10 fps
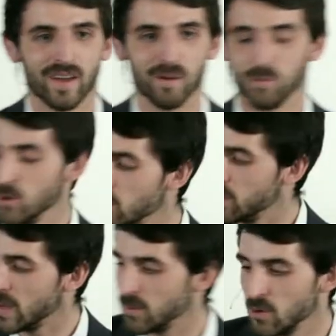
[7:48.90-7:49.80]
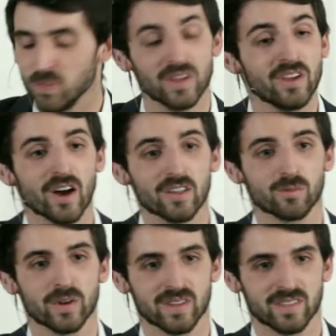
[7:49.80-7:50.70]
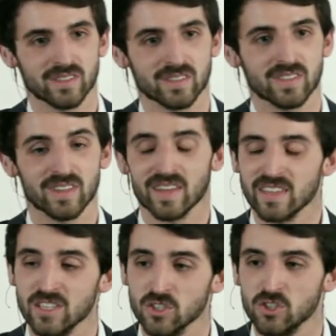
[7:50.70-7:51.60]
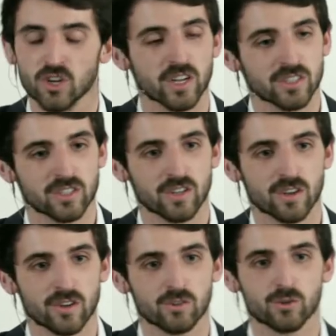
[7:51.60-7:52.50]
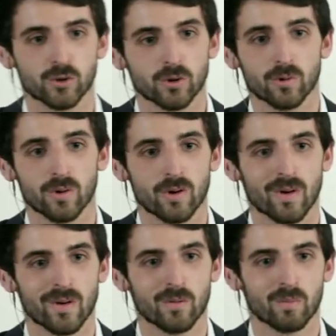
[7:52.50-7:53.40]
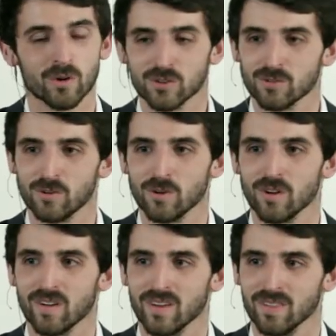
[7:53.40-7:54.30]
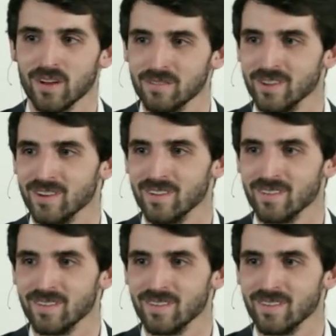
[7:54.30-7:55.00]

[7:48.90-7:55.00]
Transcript: and we will be able to be God's witnesses in saying that He is just, true, merciful, and loving.